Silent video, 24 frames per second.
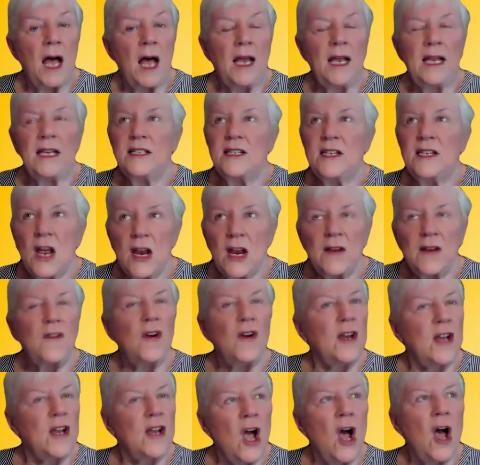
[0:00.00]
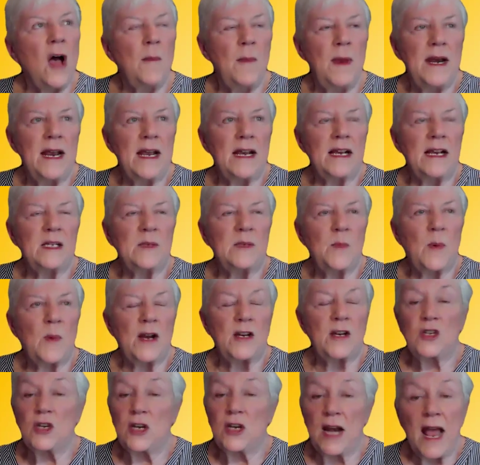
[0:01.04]
It's not a very common
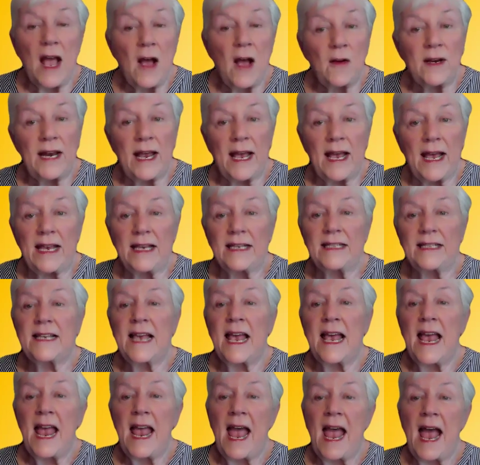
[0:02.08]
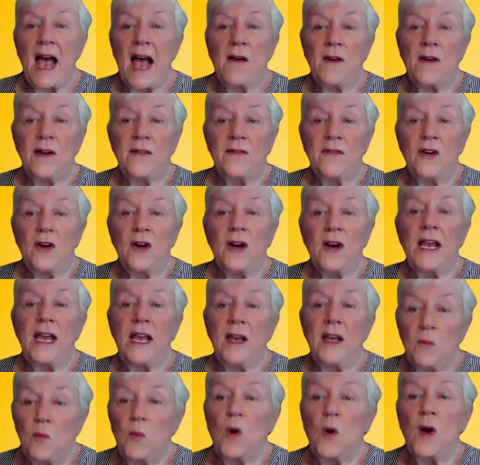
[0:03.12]
expression nowadays. However,
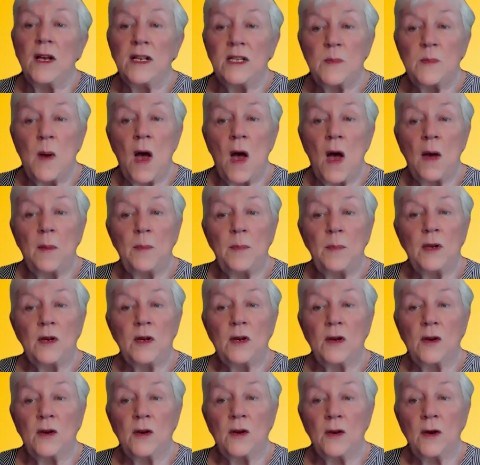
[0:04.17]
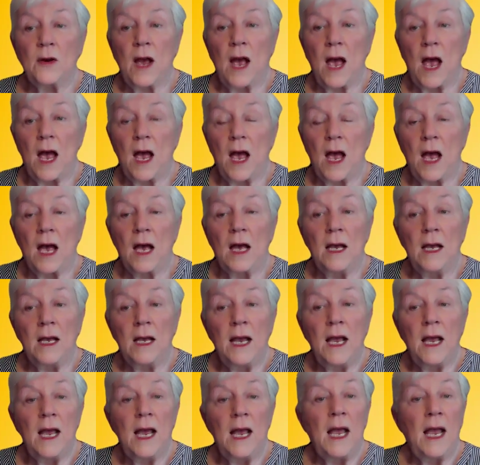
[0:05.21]
it was popular
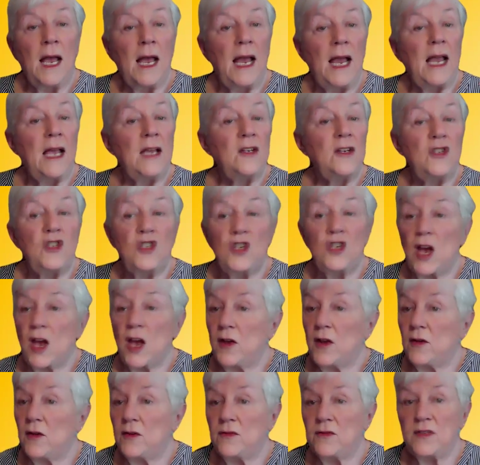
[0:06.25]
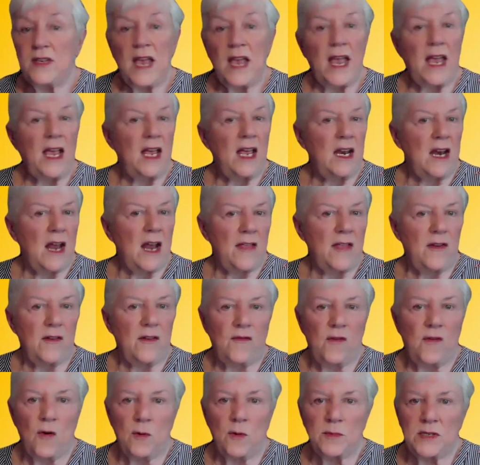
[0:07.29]
in shows and other
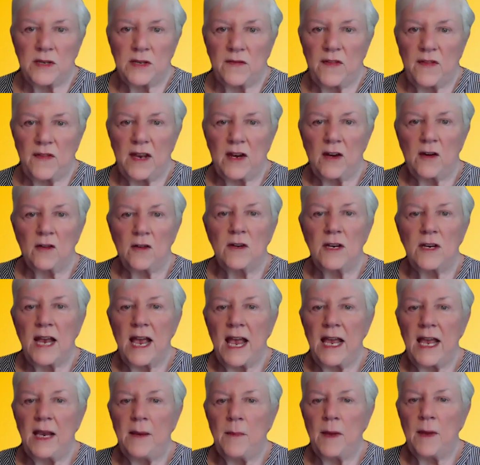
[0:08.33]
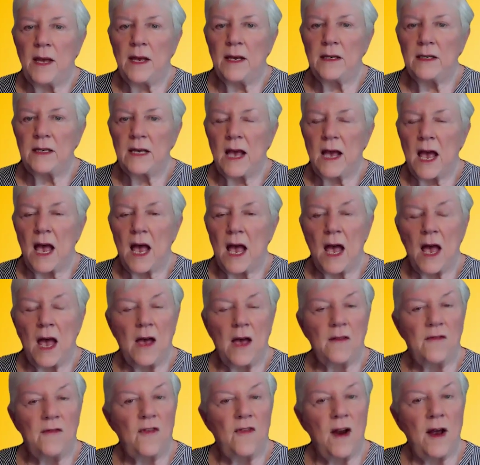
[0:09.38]
forms of entertainment
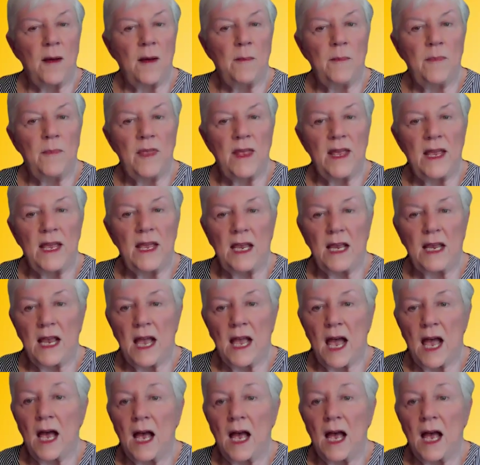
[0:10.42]
from the